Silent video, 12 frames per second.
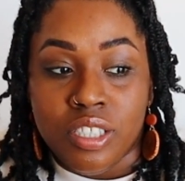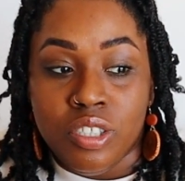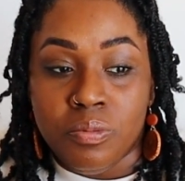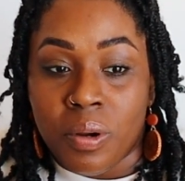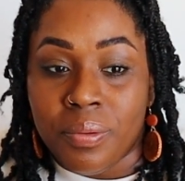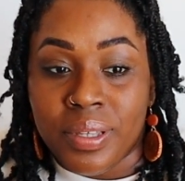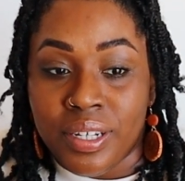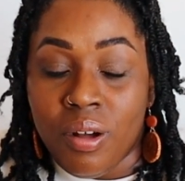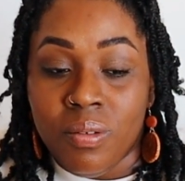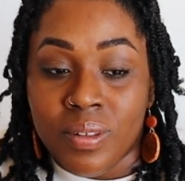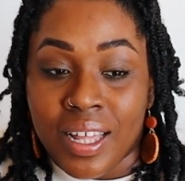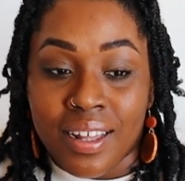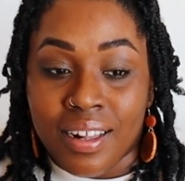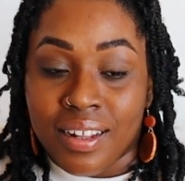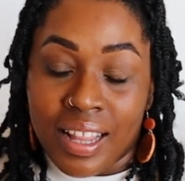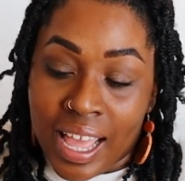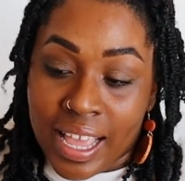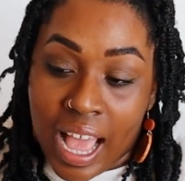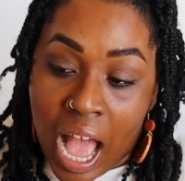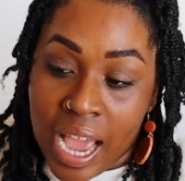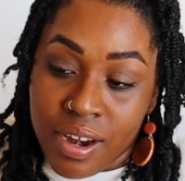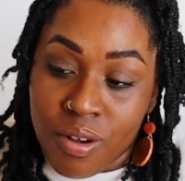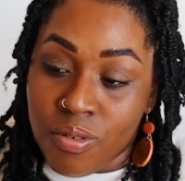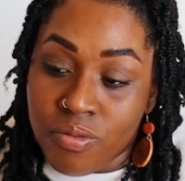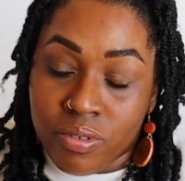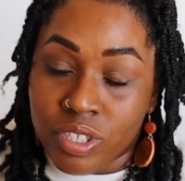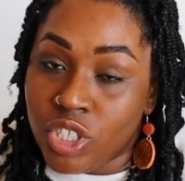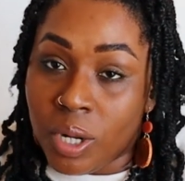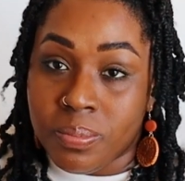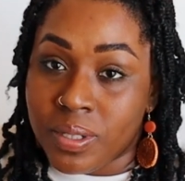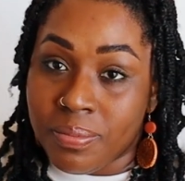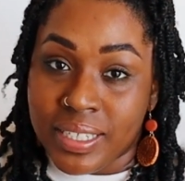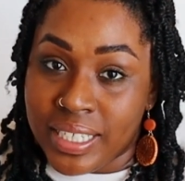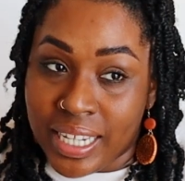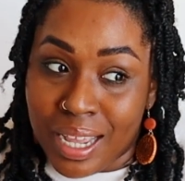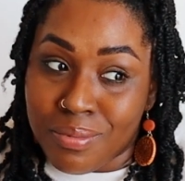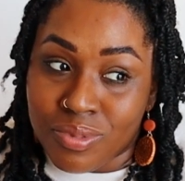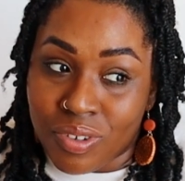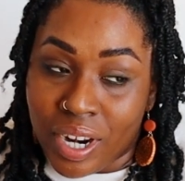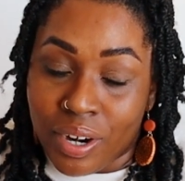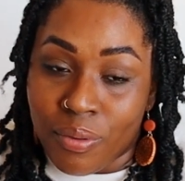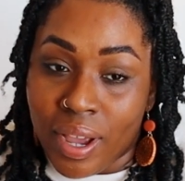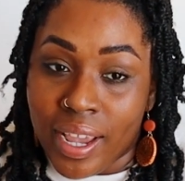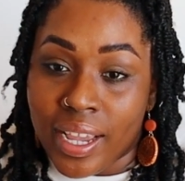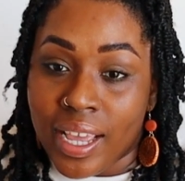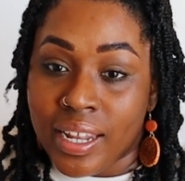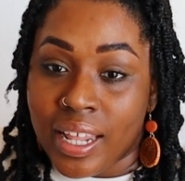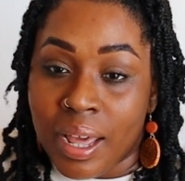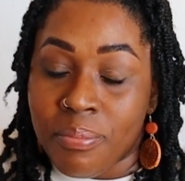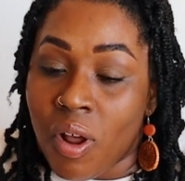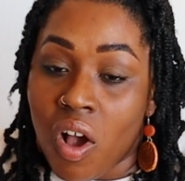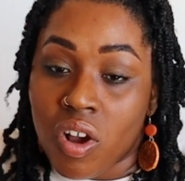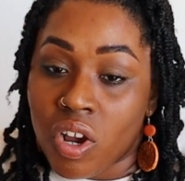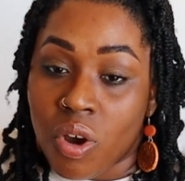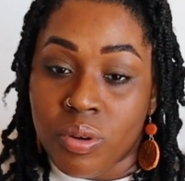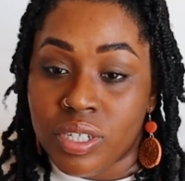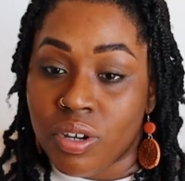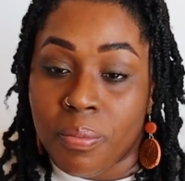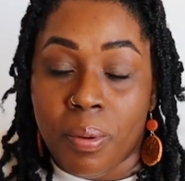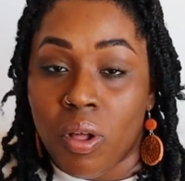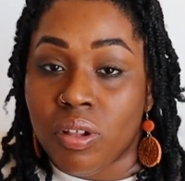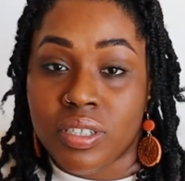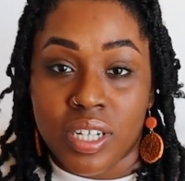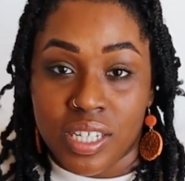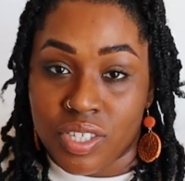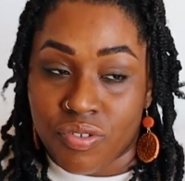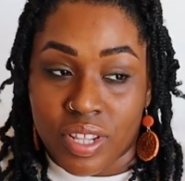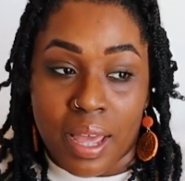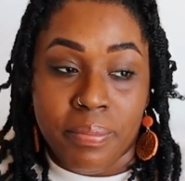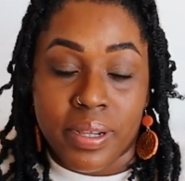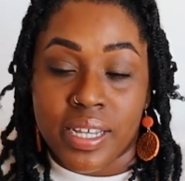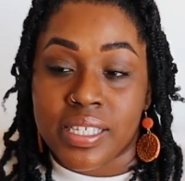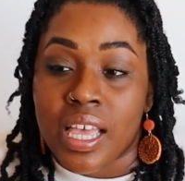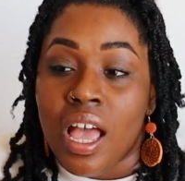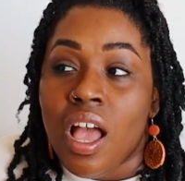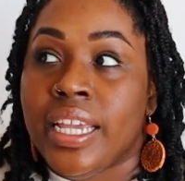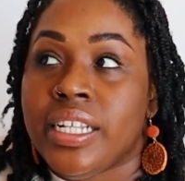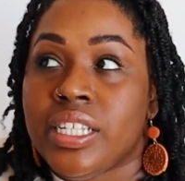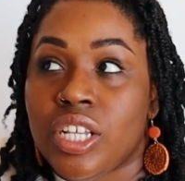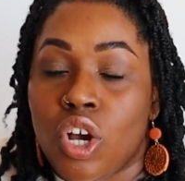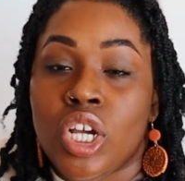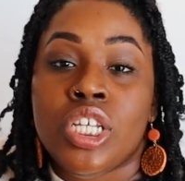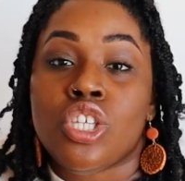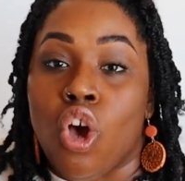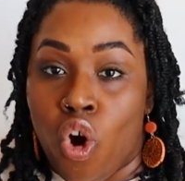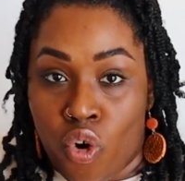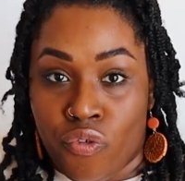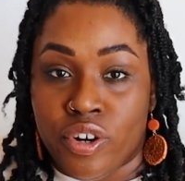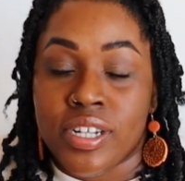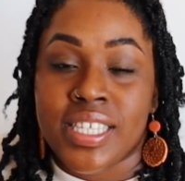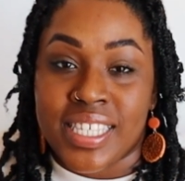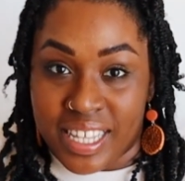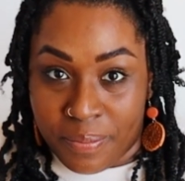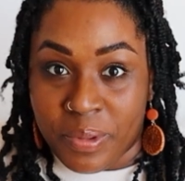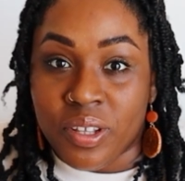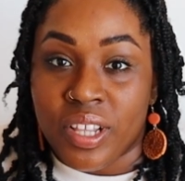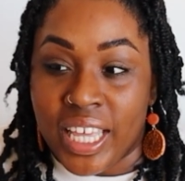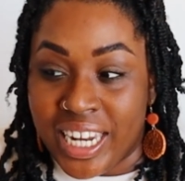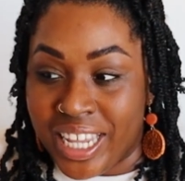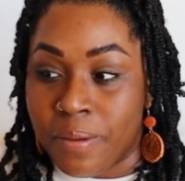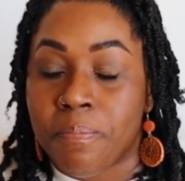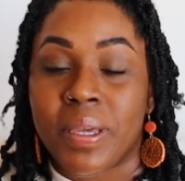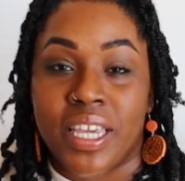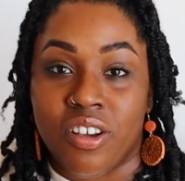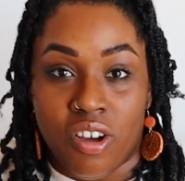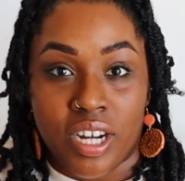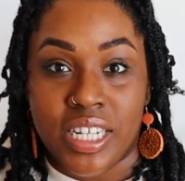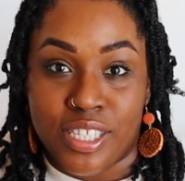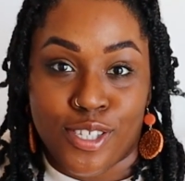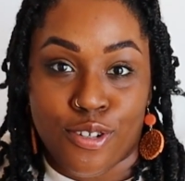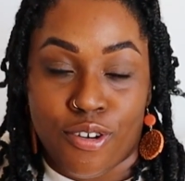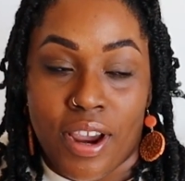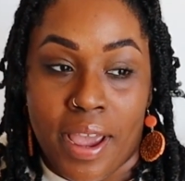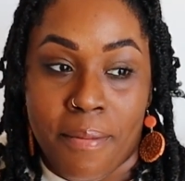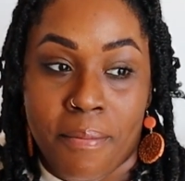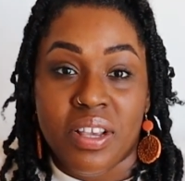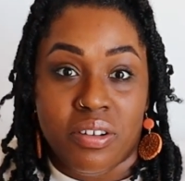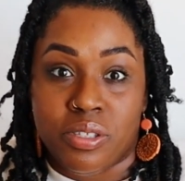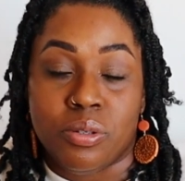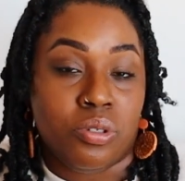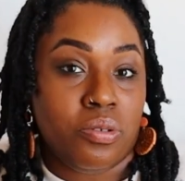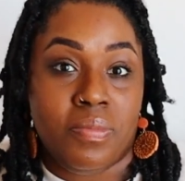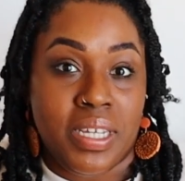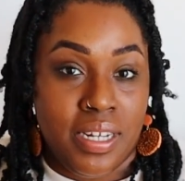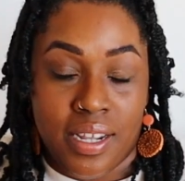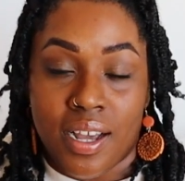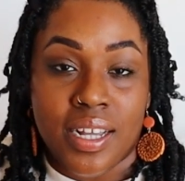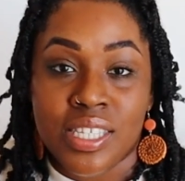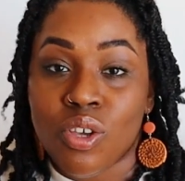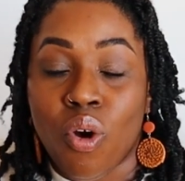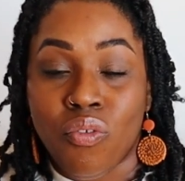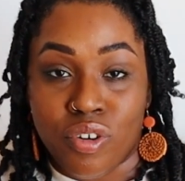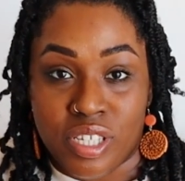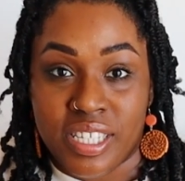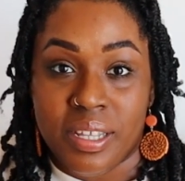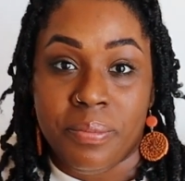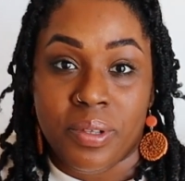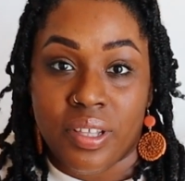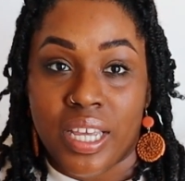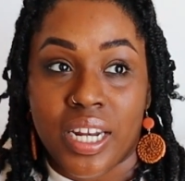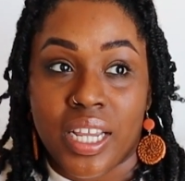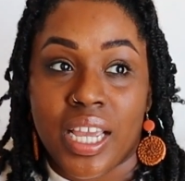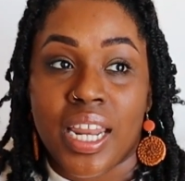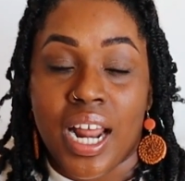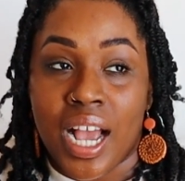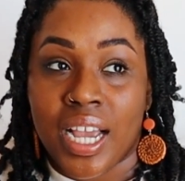you probably know that like I don't jump to my DMs right away. And I'm not going to apologize for that, because it is overstimulating being on Instagram. Being on social media is overstimulating. And